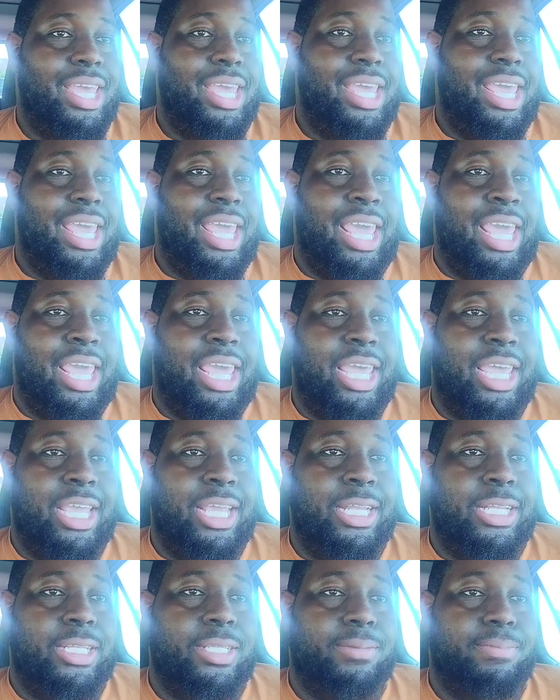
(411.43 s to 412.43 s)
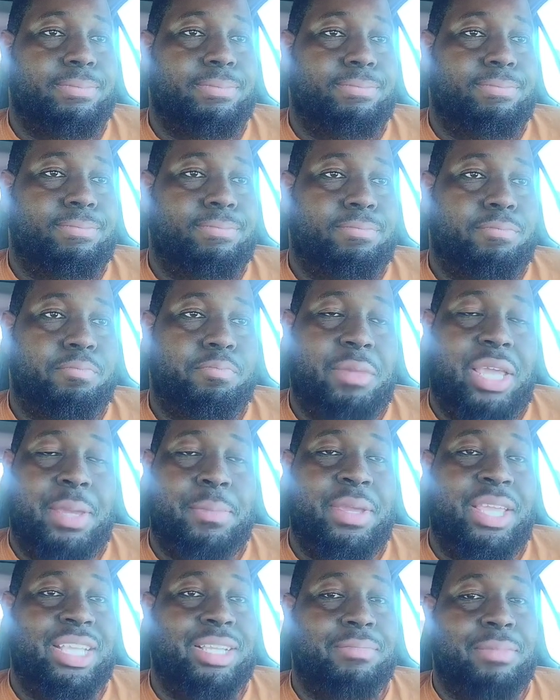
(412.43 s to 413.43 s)
and
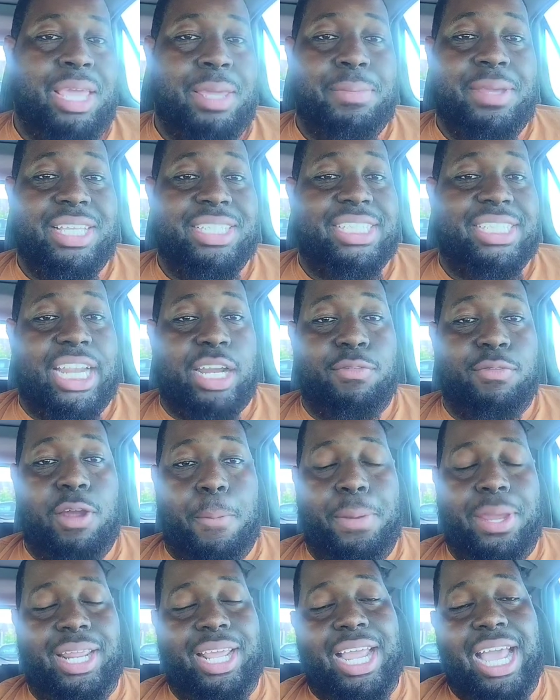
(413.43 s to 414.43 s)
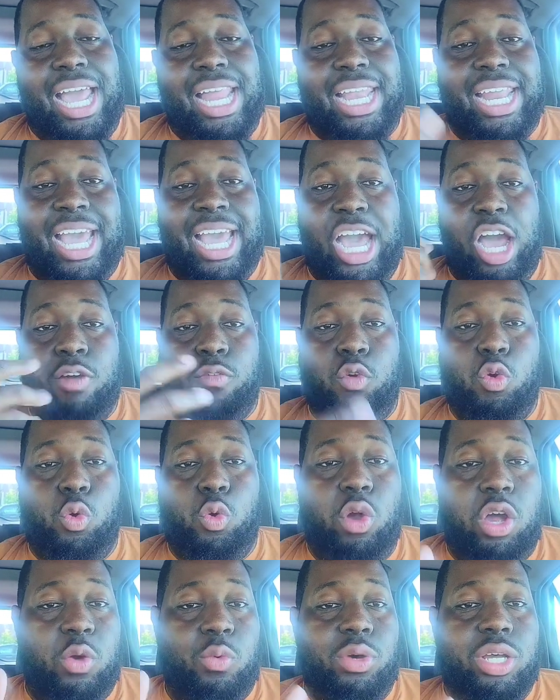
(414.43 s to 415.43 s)
maybe a second round pick, kind of how
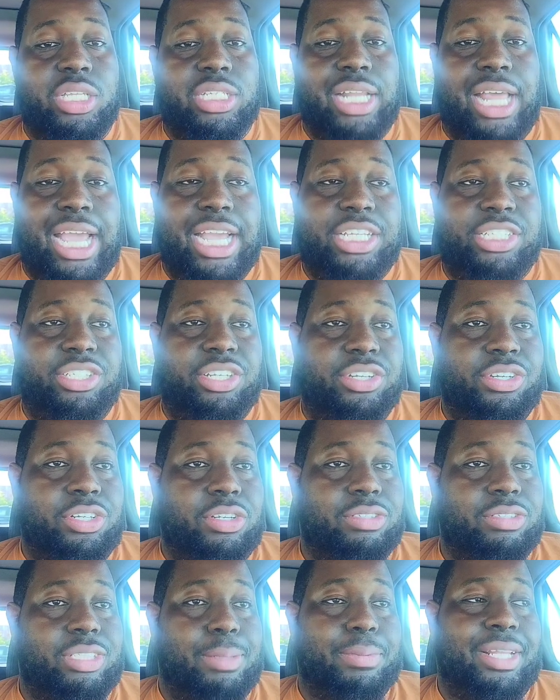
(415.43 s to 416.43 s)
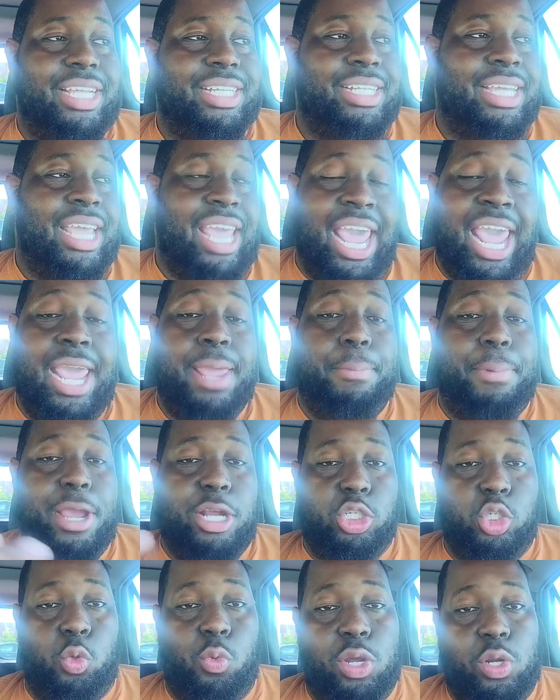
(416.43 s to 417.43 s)
Roquan was last year, you know, something like that. And
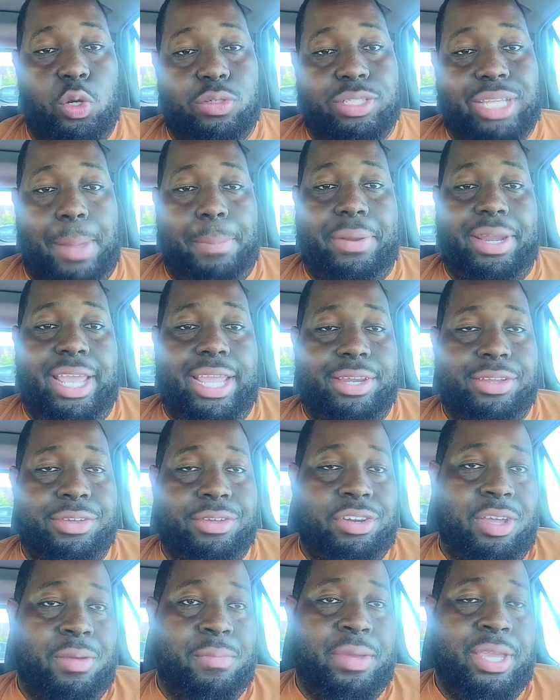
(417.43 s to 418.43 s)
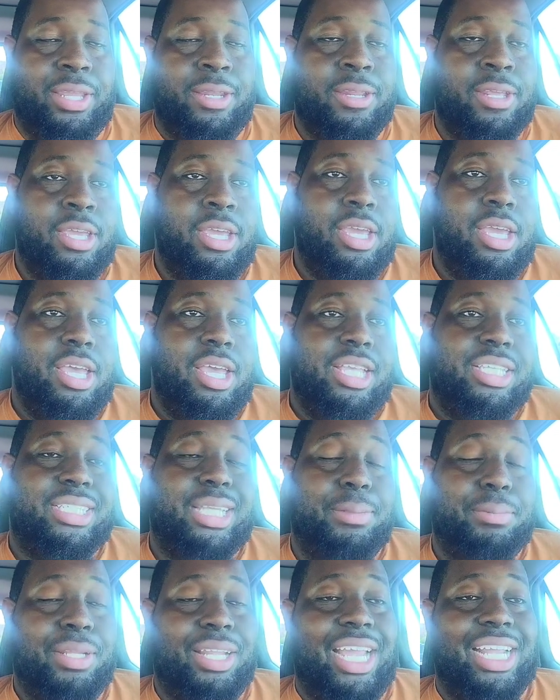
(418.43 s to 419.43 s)
Patrick Queen on top of that, you know what I mean?
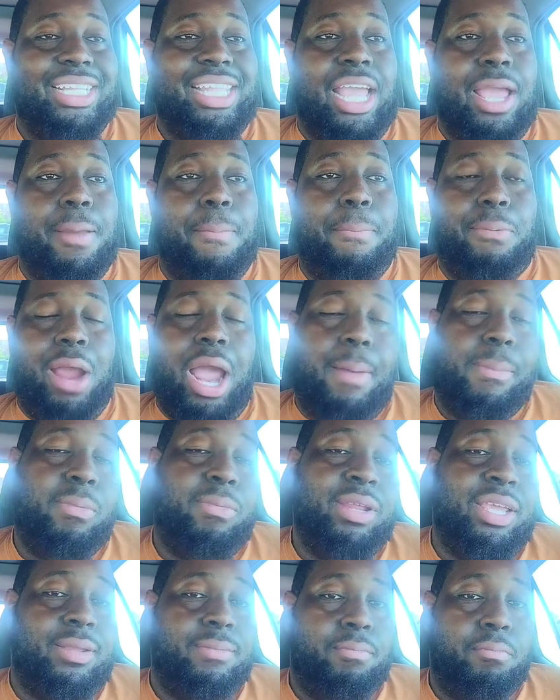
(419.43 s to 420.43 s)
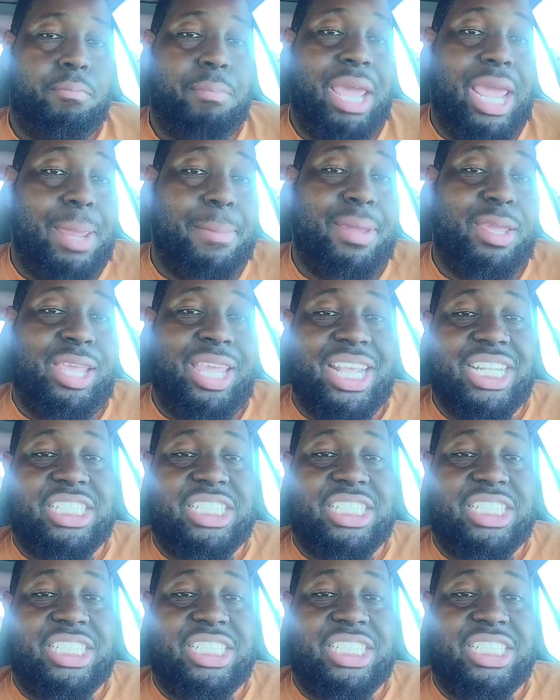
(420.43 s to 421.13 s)
Something like that probably maybe gets